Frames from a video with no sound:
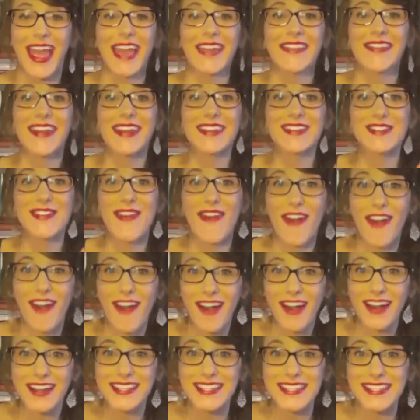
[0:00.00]
And that's
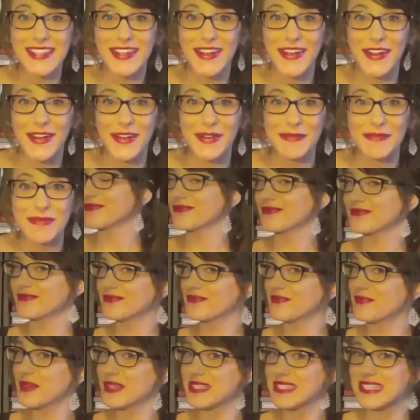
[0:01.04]
awesome.
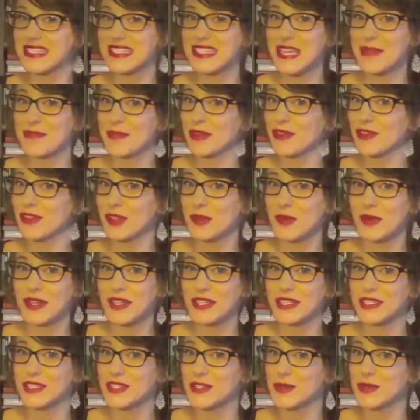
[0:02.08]
But some of you
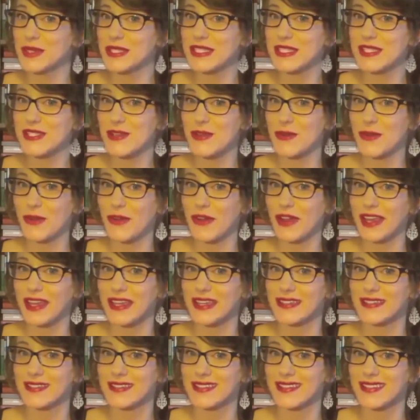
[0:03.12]
aren't doing so
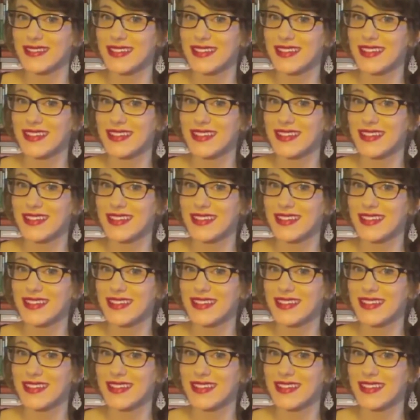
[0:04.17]
great.